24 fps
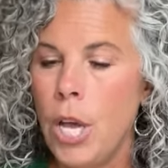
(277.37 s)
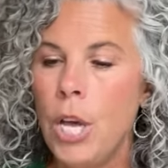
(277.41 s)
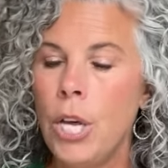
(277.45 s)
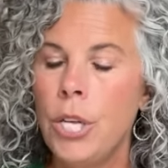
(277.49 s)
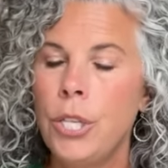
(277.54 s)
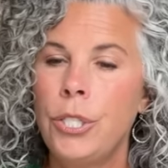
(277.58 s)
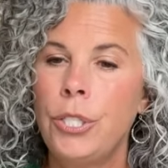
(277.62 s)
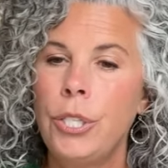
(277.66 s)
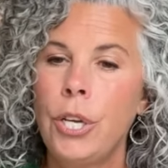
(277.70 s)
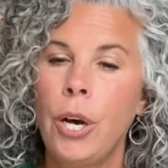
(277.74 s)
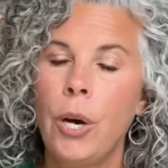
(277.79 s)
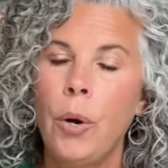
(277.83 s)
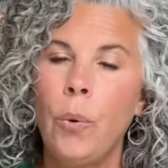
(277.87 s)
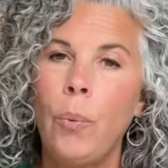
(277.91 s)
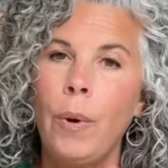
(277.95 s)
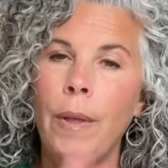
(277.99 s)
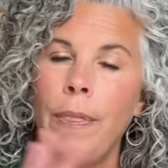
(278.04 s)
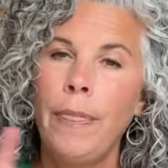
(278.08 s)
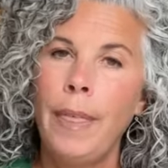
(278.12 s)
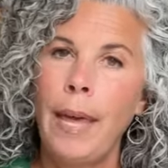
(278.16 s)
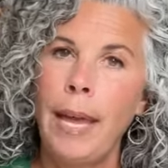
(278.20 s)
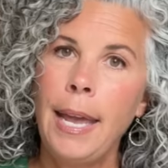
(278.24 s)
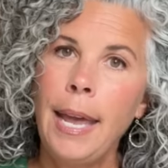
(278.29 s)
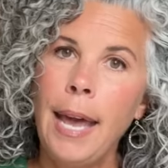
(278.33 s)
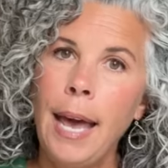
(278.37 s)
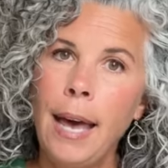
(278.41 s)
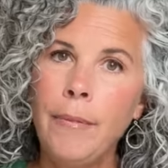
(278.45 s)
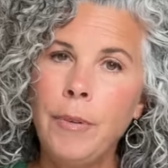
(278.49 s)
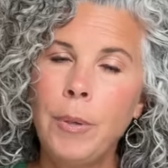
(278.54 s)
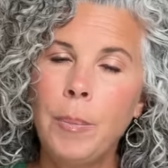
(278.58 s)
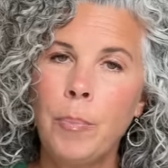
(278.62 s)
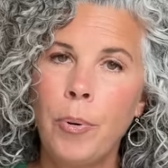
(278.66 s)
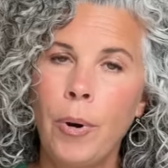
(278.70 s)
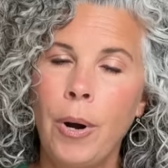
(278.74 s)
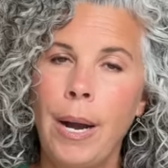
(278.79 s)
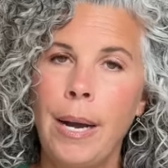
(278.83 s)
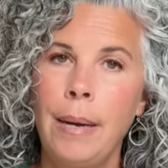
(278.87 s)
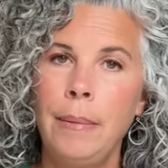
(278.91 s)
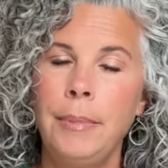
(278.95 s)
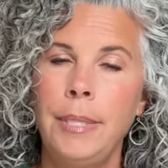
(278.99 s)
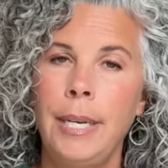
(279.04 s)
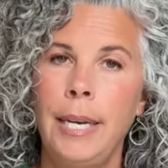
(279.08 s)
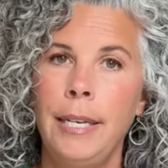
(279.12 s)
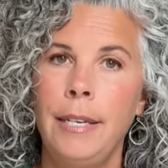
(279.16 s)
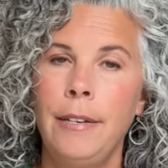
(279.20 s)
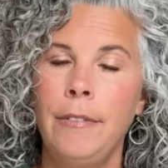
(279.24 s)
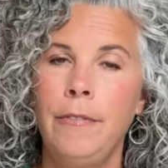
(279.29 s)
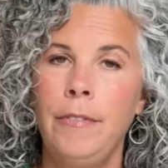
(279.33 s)
So when they have a Prime
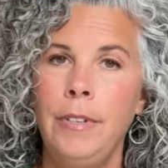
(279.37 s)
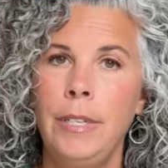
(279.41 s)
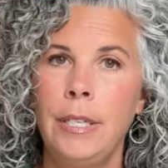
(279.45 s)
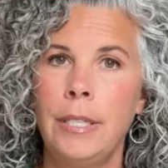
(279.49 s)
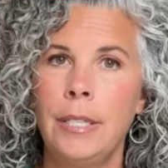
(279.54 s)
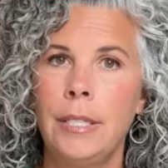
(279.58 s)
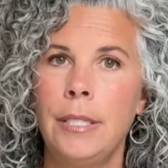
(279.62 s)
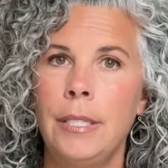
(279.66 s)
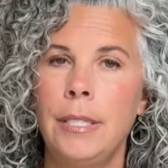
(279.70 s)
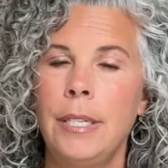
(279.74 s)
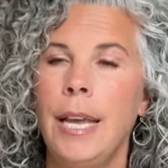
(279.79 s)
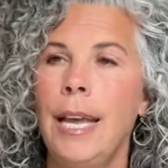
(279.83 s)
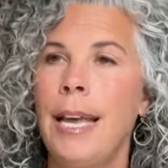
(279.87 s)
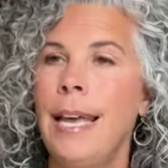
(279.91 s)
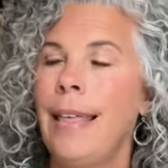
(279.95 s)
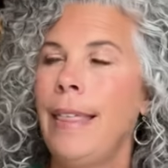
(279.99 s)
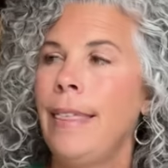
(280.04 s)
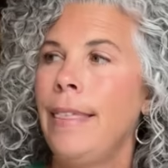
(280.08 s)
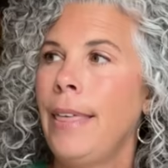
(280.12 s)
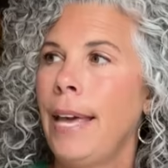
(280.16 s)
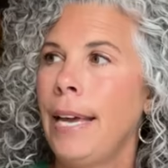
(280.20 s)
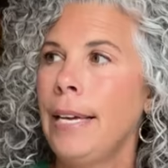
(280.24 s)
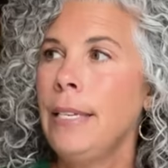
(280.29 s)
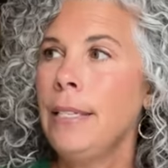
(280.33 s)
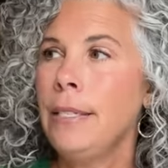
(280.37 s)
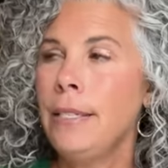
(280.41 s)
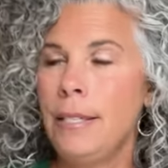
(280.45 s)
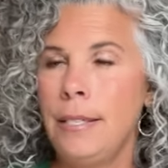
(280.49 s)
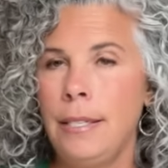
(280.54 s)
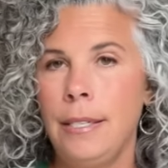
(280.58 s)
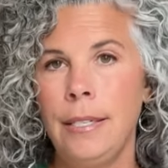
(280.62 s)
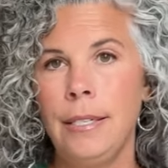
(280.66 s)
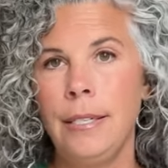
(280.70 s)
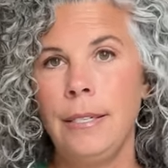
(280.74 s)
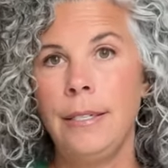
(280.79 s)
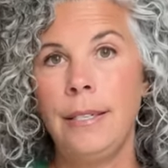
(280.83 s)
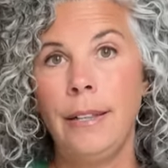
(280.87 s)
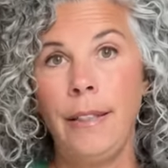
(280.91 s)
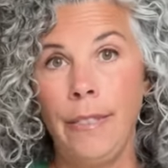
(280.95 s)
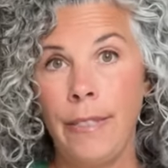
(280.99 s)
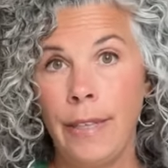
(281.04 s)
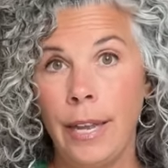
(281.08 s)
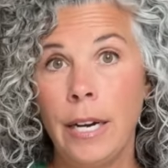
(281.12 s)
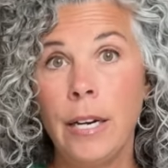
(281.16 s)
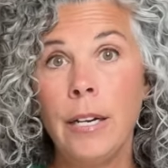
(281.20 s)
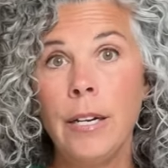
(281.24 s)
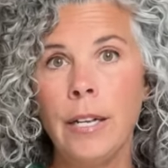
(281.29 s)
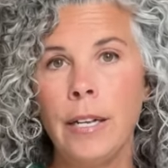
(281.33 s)
Day event, they send
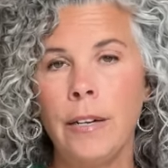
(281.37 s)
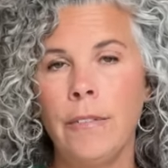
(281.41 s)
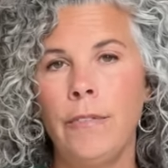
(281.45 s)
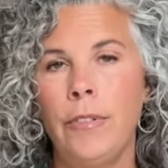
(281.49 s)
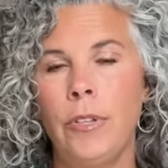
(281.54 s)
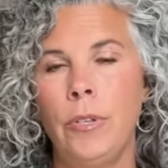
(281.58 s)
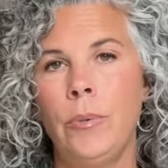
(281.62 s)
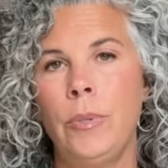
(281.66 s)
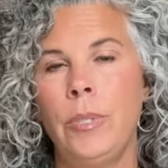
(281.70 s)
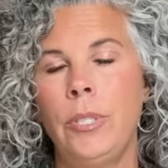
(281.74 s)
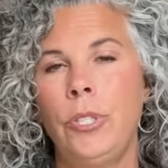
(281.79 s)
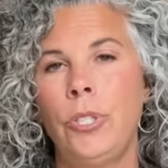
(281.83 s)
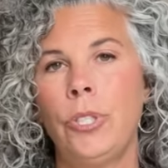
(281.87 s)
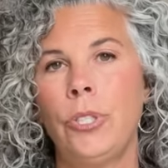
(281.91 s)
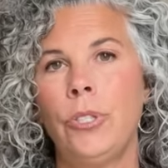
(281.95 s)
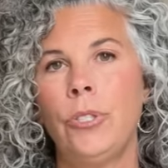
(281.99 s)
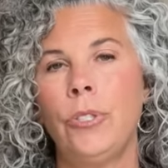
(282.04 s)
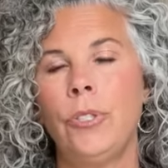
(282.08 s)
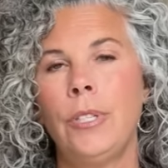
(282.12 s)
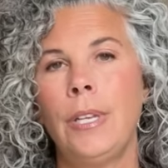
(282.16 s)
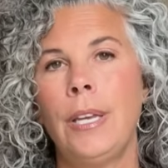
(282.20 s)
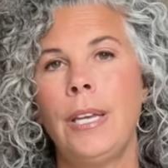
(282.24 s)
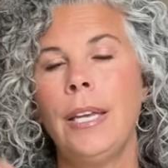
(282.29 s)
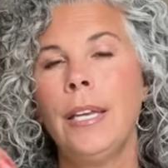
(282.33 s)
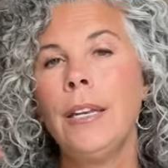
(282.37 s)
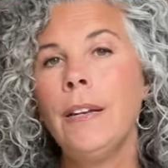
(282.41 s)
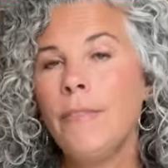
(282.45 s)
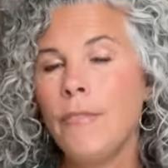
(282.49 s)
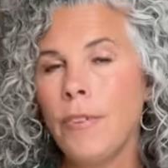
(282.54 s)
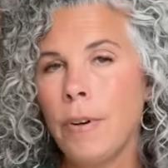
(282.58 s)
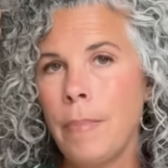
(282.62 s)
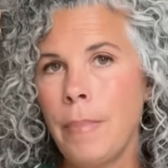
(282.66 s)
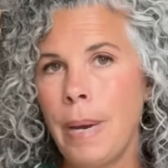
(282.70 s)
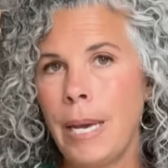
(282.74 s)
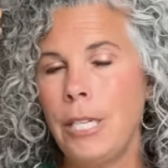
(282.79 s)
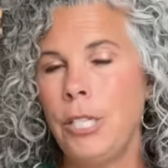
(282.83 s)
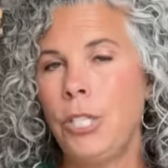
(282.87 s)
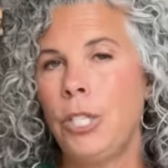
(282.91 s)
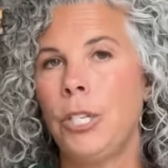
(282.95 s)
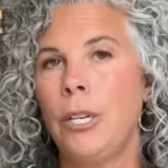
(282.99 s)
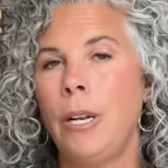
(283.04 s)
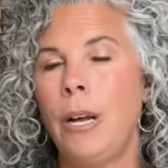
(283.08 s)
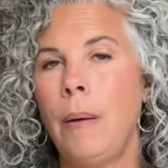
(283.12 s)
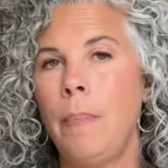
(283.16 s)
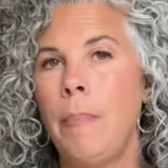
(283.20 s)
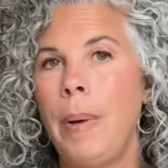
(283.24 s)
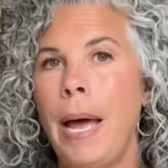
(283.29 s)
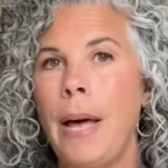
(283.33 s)
their influencers information
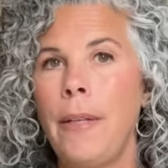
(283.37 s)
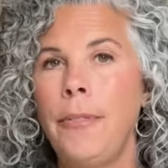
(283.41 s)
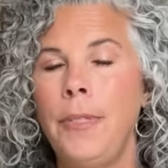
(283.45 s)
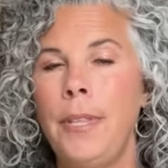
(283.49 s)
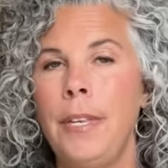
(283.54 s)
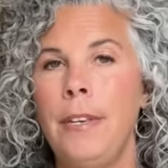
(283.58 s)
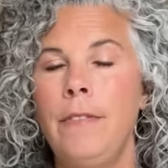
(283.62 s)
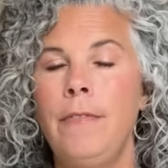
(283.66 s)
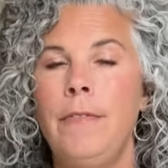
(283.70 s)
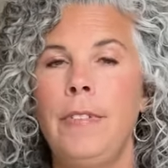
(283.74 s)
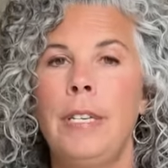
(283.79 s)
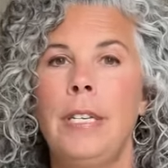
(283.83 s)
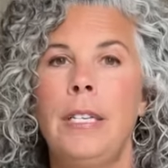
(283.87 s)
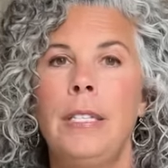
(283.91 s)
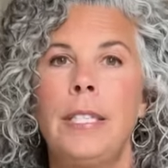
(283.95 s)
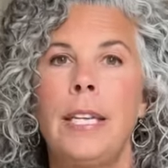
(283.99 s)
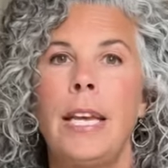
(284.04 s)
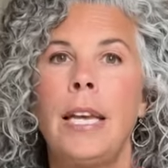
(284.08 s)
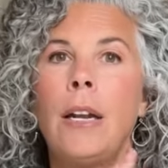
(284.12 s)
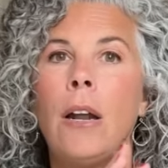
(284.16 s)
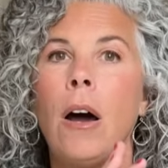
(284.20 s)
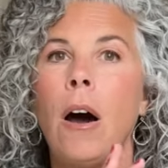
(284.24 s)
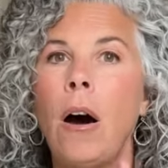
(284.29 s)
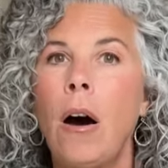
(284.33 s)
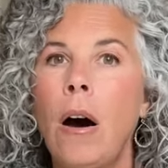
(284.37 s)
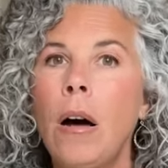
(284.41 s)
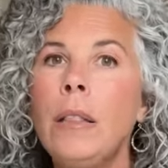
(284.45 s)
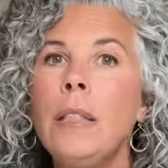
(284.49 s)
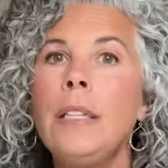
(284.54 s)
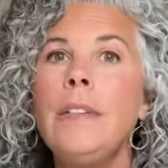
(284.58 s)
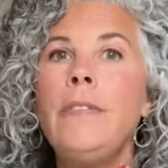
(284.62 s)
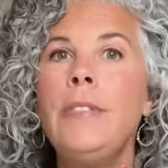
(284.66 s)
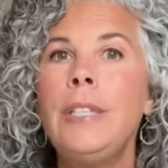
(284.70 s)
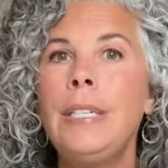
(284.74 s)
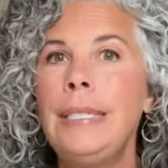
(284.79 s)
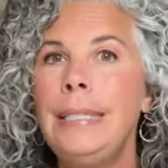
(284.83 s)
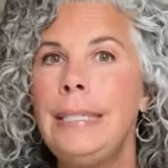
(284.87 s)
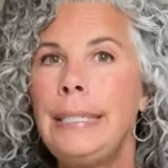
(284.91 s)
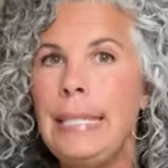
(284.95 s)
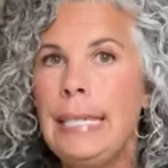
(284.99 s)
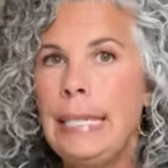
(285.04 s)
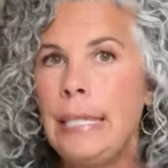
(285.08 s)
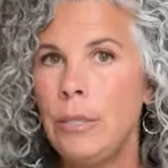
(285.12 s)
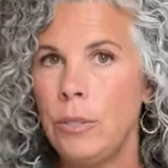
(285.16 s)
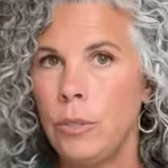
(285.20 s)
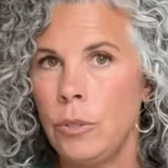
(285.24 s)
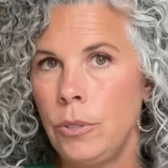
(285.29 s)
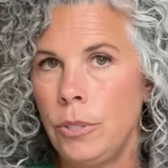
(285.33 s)
about the event and all of the
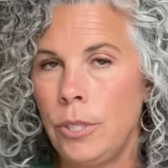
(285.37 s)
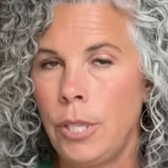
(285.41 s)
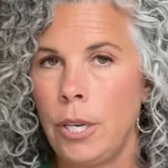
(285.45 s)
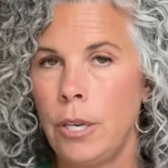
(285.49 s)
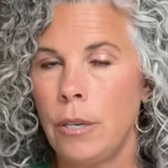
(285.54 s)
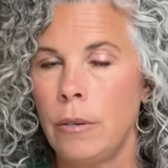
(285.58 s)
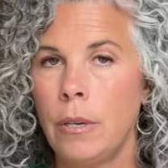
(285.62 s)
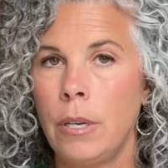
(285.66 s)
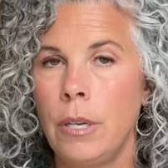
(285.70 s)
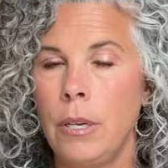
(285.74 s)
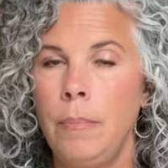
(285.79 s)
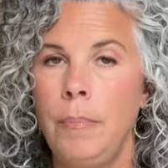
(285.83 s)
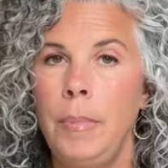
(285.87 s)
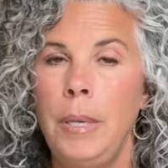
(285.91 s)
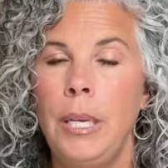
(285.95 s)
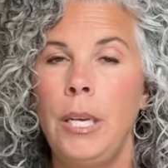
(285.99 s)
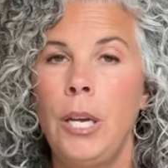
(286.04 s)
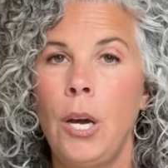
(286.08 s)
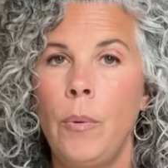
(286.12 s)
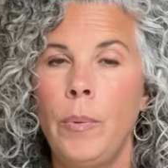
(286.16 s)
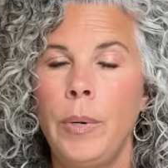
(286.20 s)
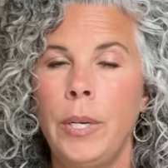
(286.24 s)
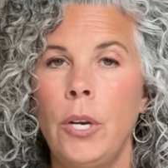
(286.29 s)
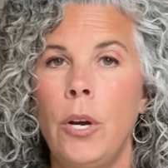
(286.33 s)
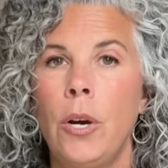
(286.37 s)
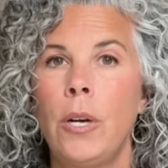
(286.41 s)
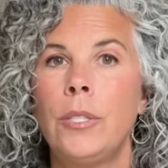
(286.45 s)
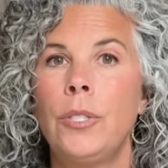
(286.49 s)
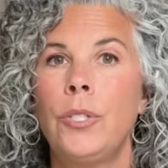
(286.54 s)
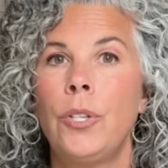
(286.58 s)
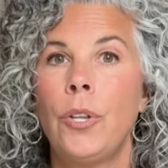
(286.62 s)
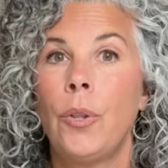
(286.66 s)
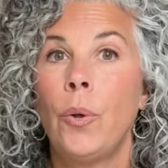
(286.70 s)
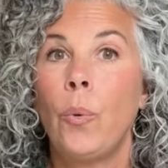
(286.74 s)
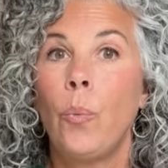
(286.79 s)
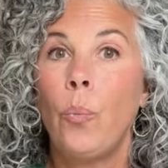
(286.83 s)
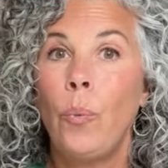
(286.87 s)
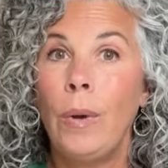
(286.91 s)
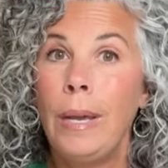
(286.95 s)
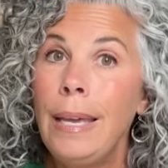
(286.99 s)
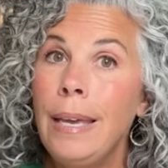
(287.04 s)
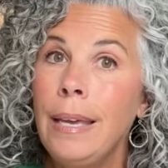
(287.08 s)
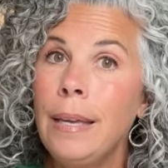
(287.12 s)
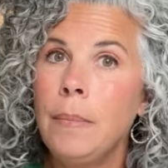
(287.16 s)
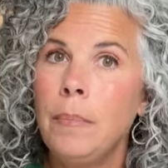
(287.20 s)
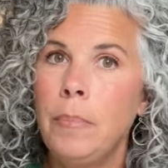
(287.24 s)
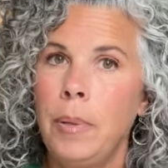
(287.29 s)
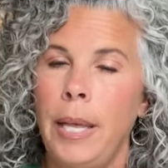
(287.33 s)
deals that are going to be going on so that we
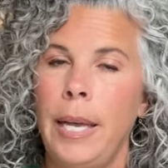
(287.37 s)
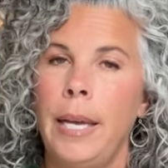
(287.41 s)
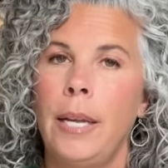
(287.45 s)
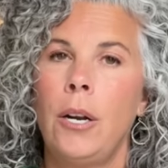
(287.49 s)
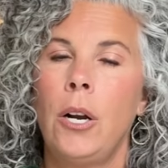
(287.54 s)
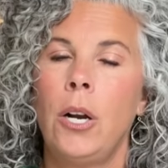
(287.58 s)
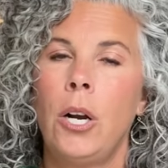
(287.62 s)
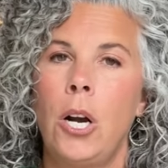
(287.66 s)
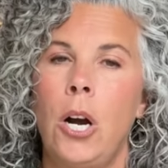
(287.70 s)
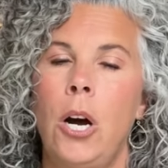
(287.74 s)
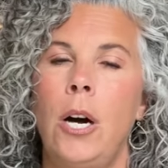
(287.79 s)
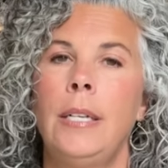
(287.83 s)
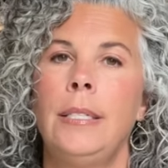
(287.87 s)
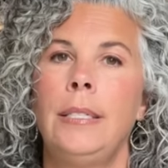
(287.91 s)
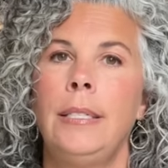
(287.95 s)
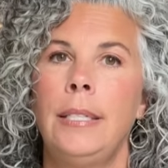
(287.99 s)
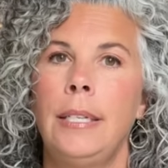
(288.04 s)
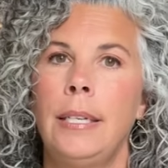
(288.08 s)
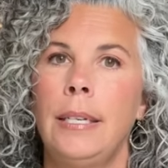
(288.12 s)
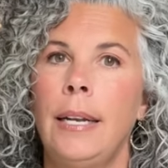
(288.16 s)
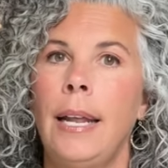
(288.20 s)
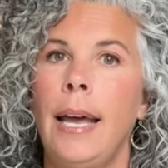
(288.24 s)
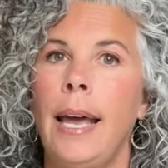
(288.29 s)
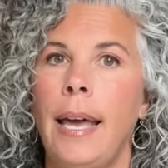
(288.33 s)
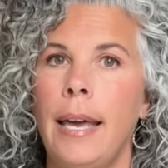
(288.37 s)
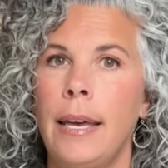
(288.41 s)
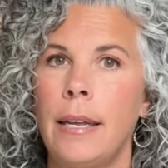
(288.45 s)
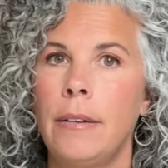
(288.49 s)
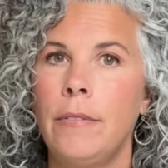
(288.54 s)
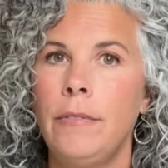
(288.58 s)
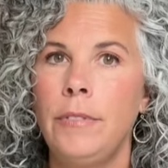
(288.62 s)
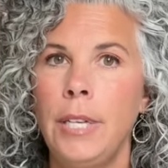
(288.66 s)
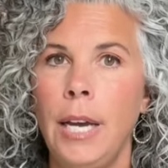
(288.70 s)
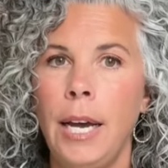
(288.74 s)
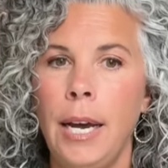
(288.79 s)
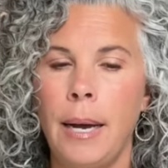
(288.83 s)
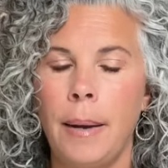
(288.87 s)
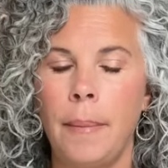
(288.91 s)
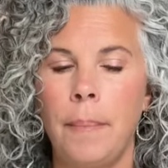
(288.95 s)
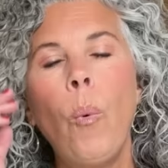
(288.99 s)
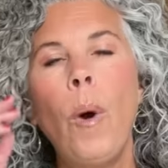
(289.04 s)
can plan our content ahead of time.